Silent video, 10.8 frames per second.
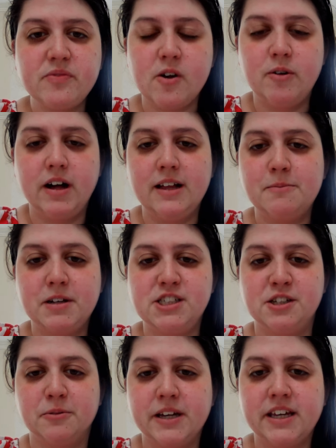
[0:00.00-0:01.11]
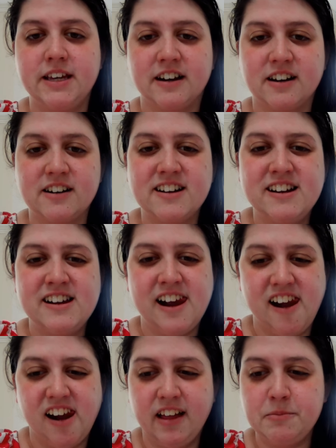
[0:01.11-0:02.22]
while I'm munching away here,
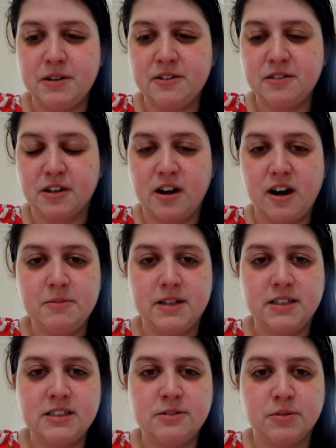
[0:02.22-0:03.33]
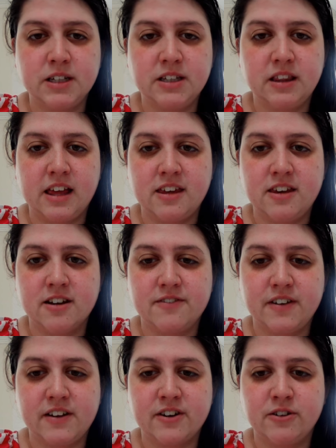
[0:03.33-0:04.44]
let me know in the comments what like your
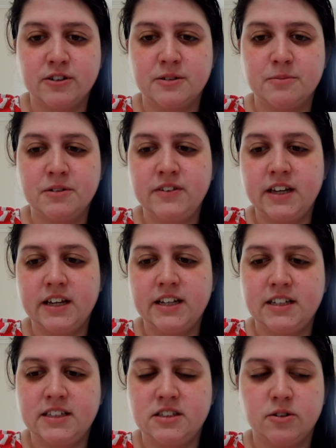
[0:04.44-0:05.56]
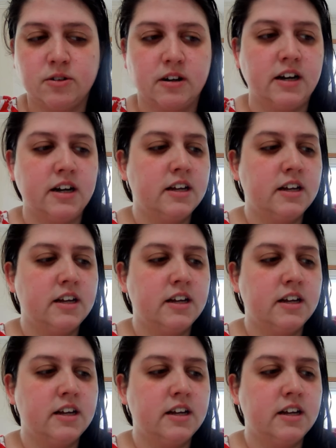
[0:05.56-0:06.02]
favorite older movie is or